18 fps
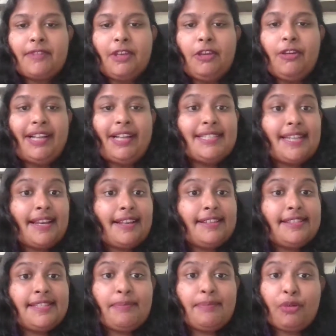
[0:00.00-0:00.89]
You can take
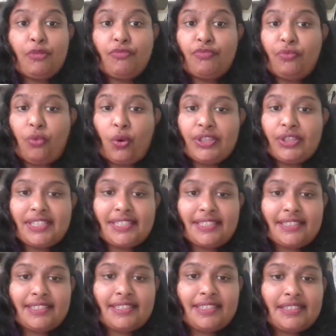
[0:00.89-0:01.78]
a sip of
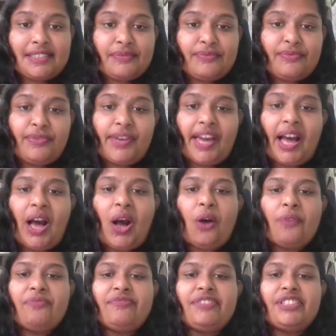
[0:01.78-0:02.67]
water. We are
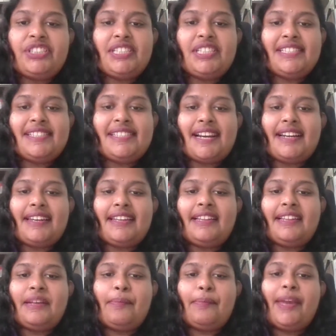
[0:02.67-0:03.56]
officially
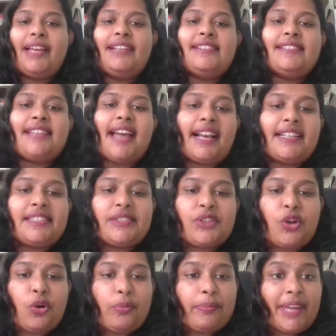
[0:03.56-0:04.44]
starting the main
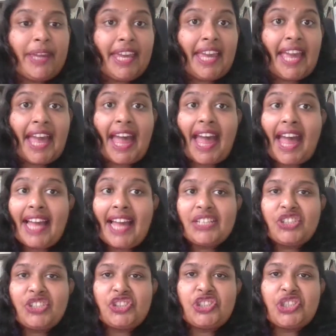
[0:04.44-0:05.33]
tax topic
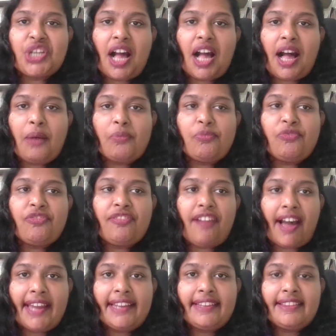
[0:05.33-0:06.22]
at sharp
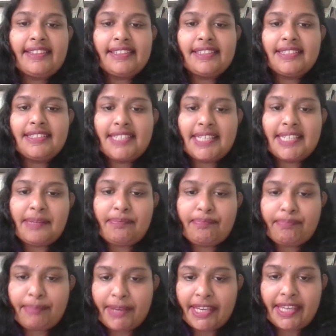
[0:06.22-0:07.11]
5:30
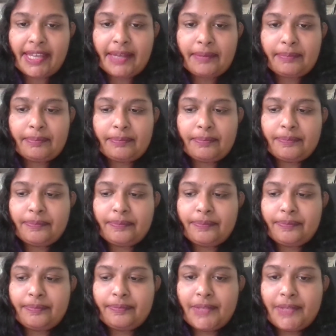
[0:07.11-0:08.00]
p.m.
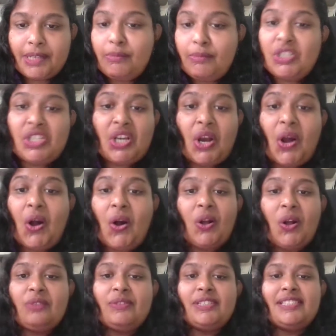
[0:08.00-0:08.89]
But I
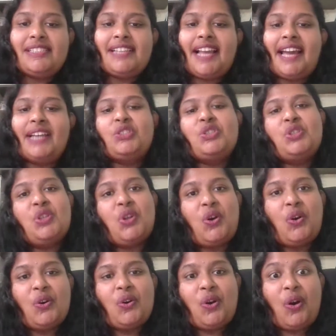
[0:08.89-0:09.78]
always like to
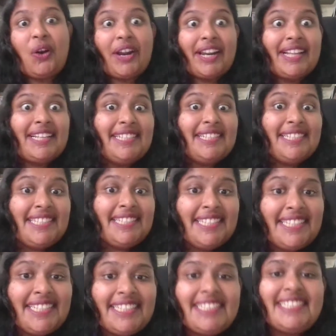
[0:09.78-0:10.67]
log on a
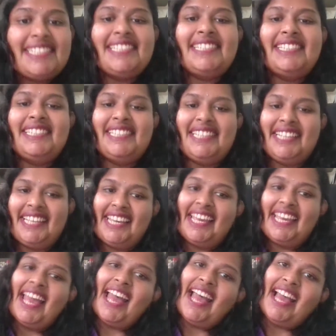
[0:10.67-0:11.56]
little
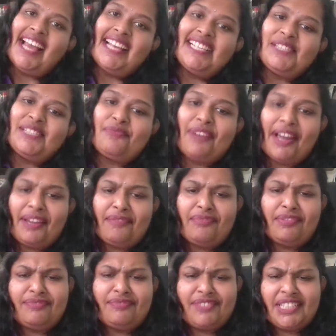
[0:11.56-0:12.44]
early as
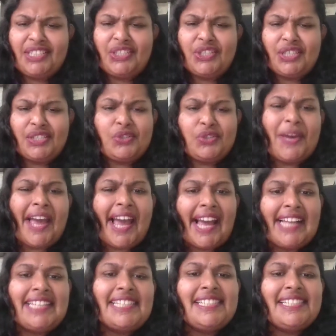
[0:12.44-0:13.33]
5:15 just to
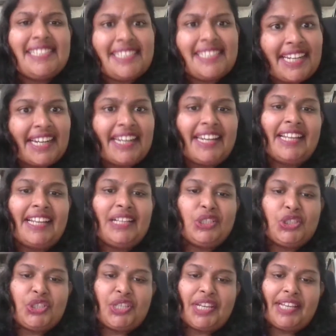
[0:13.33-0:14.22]
handle the
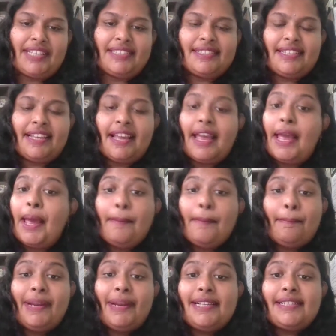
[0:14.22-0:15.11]
technical checks.
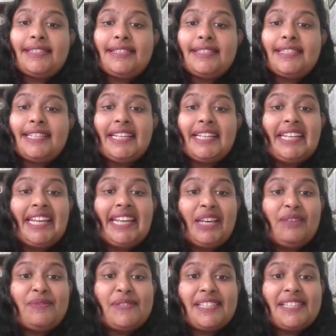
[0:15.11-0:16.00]
Plus it
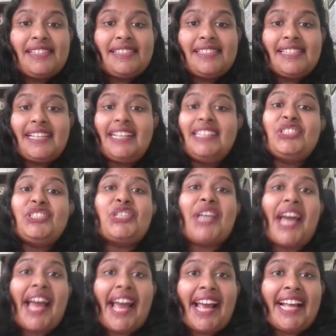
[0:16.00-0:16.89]
gives us a
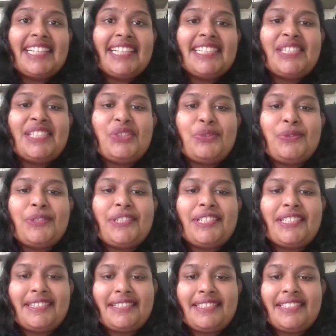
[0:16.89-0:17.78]
chance to
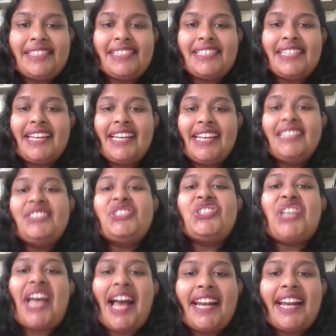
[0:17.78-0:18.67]
just
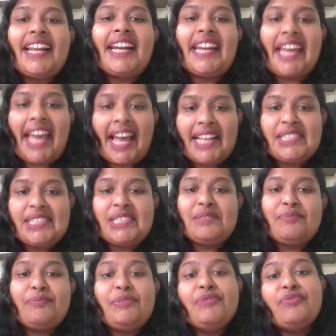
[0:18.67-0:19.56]
chat and catch
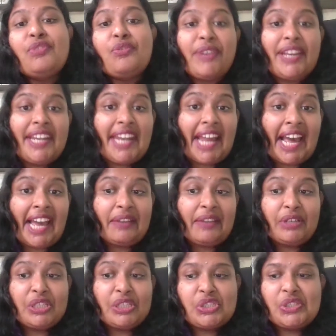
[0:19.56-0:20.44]
up before we
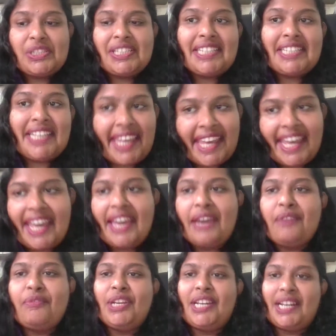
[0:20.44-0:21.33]
dive into the
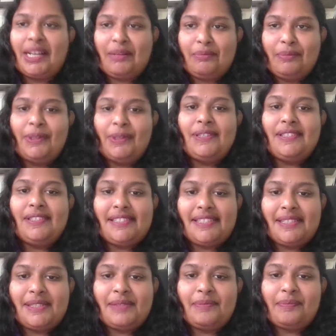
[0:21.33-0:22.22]
heavy
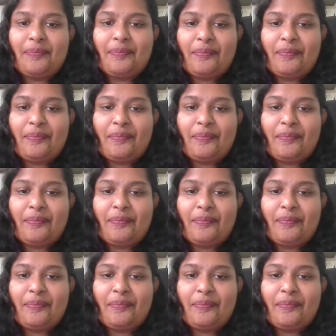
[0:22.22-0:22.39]
numbers.